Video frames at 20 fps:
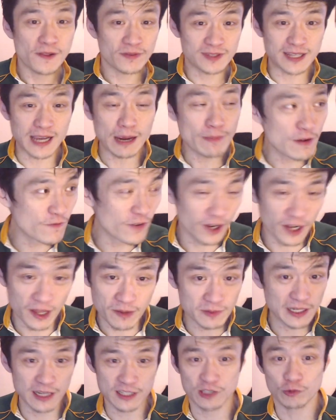Damien
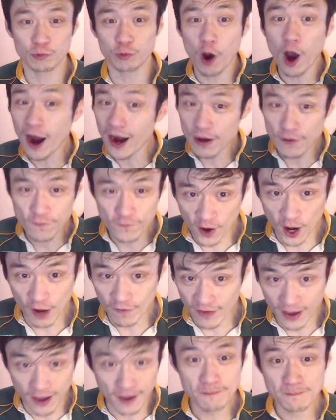Valenza is right in front of
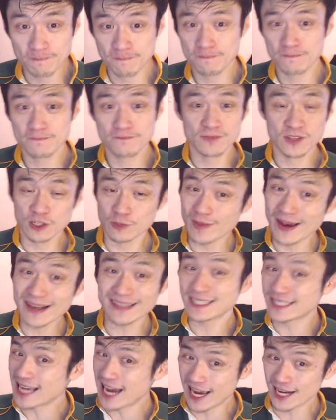him to make the
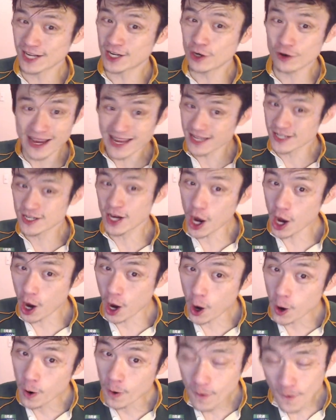tackle in
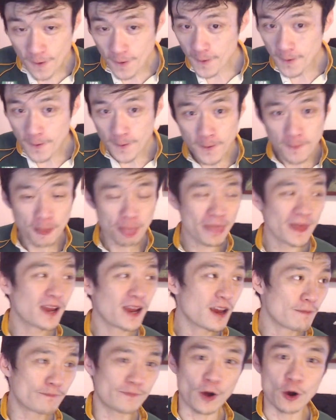goal.
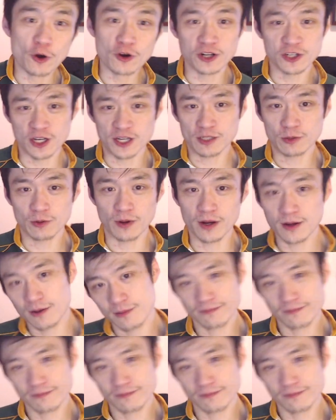Beauden just went,